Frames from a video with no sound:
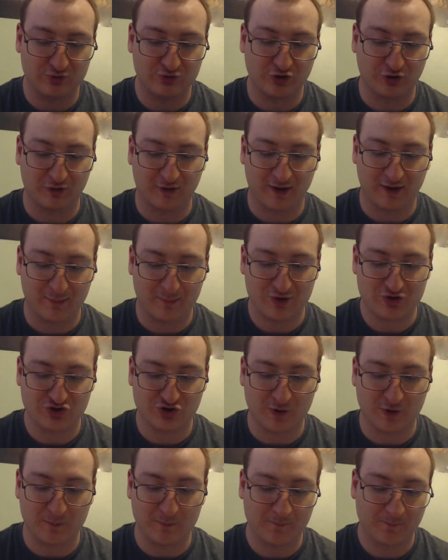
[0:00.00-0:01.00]
during a
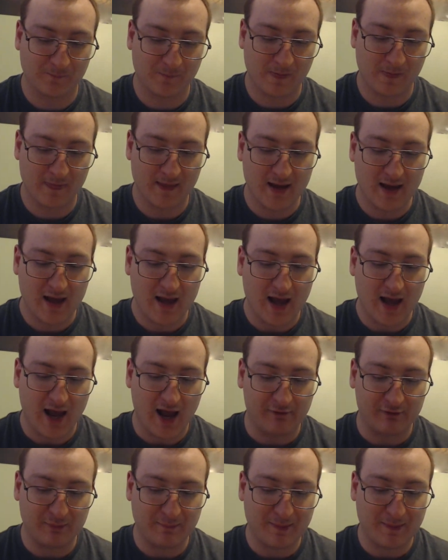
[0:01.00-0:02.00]
mission.
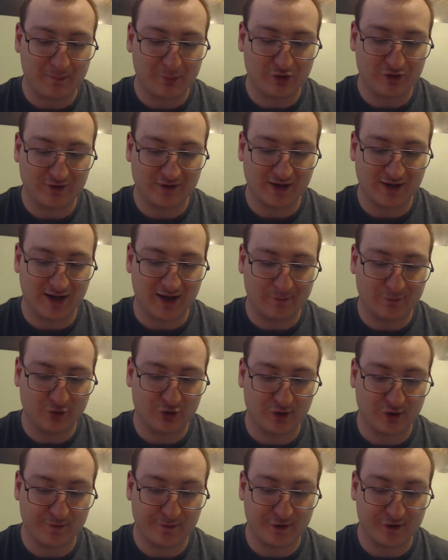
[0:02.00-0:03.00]
Every member of the team
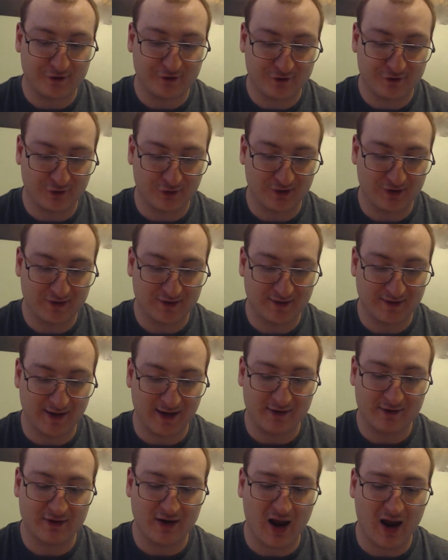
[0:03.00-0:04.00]
took their certain
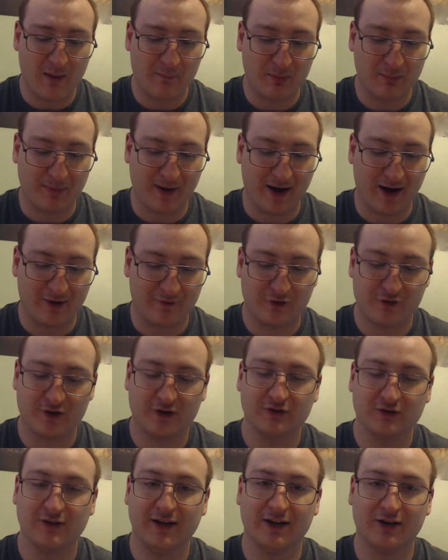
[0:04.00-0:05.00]
seats and prepared for their
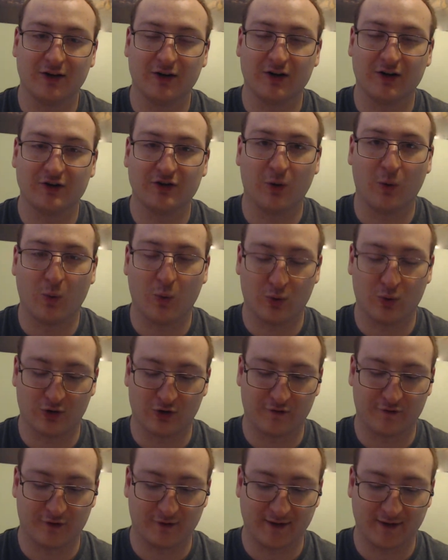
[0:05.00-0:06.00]
leader to order
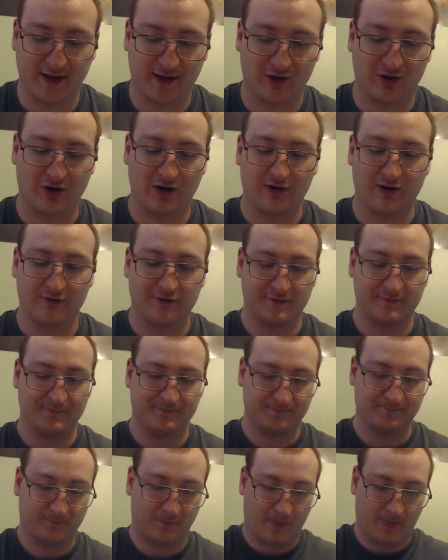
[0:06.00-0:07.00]
for takeoff.
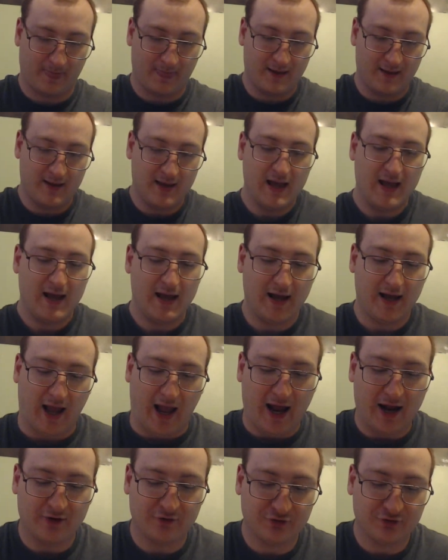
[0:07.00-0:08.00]

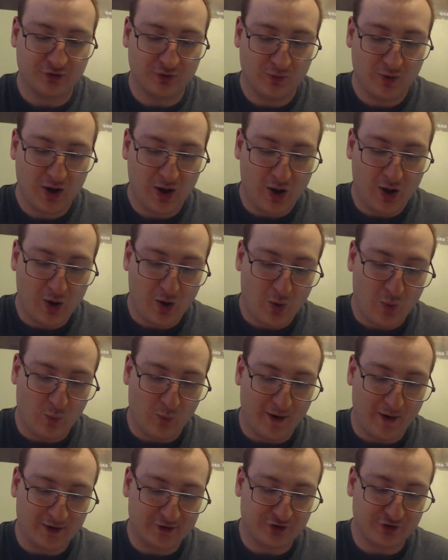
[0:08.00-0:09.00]
Andrew,
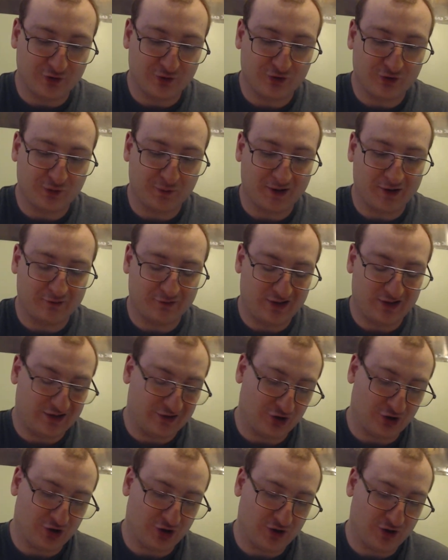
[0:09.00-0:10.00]
where to so we can
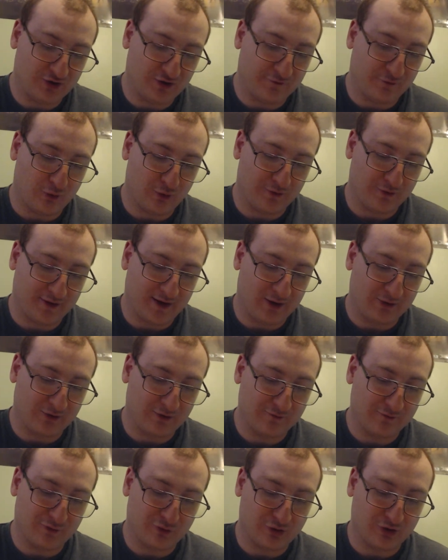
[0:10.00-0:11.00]
return to
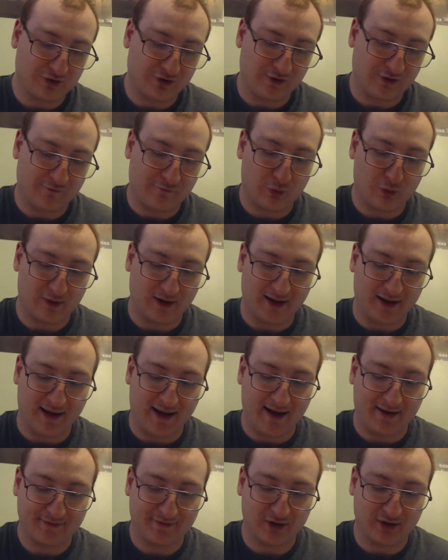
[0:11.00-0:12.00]
4,440?
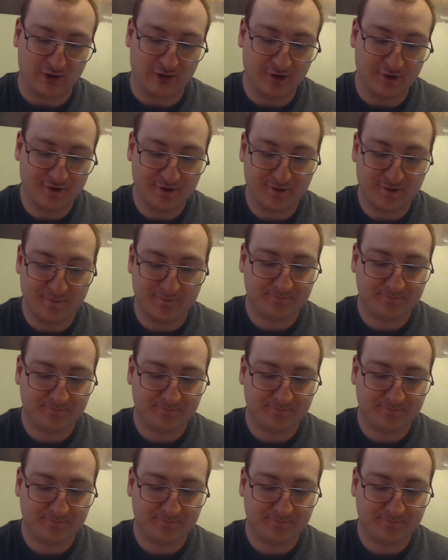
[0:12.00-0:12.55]
asked Douglas.